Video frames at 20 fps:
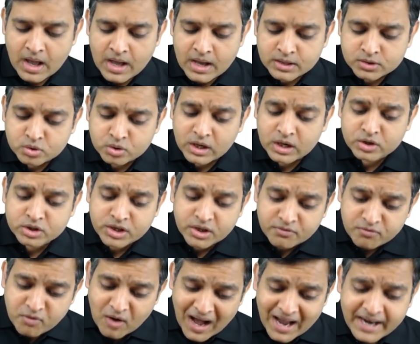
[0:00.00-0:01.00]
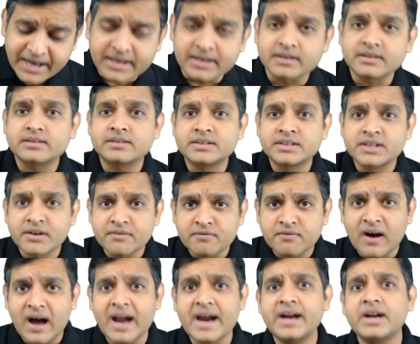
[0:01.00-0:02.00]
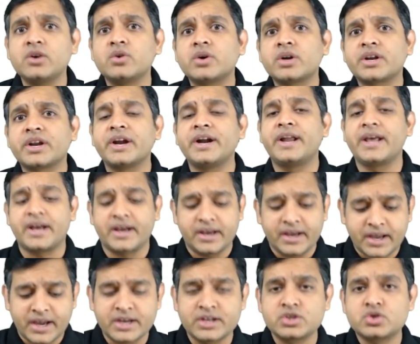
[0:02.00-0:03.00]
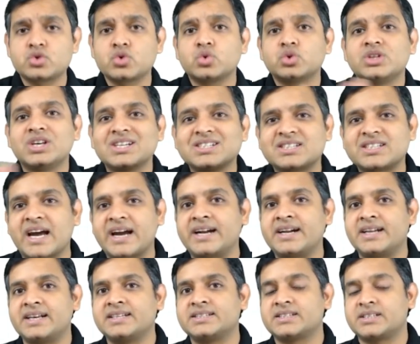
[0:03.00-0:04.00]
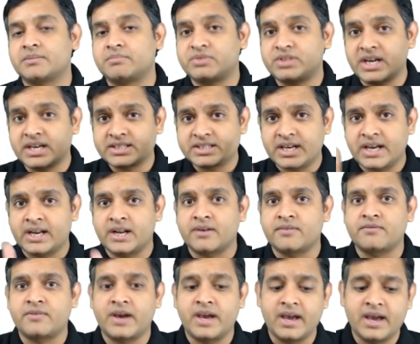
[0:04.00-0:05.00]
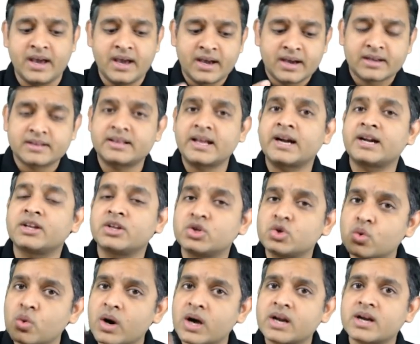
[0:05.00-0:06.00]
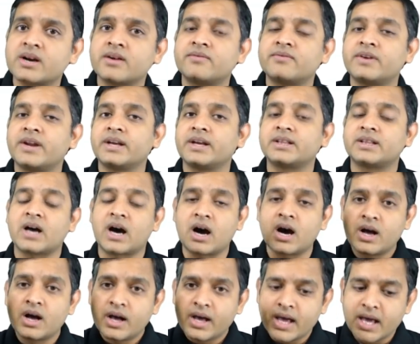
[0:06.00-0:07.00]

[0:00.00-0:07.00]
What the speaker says: So now divide your reading into these 19 subjects in a way that you are covering the